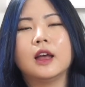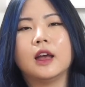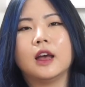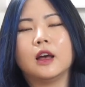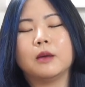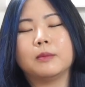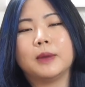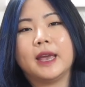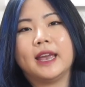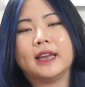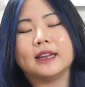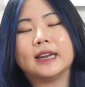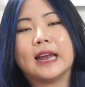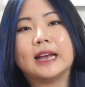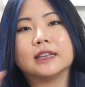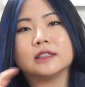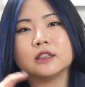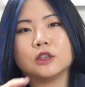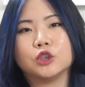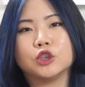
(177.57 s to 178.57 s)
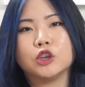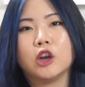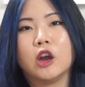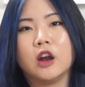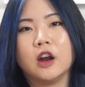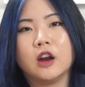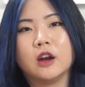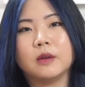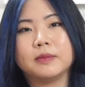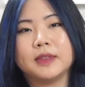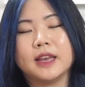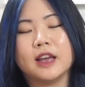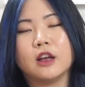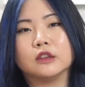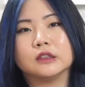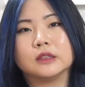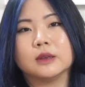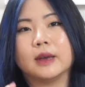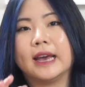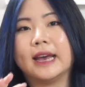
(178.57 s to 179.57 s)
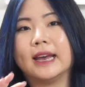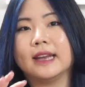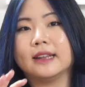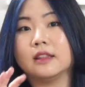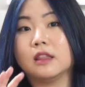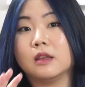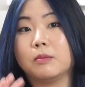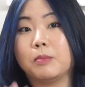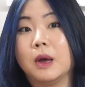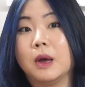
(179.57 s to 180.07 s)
and as a charm, they also had the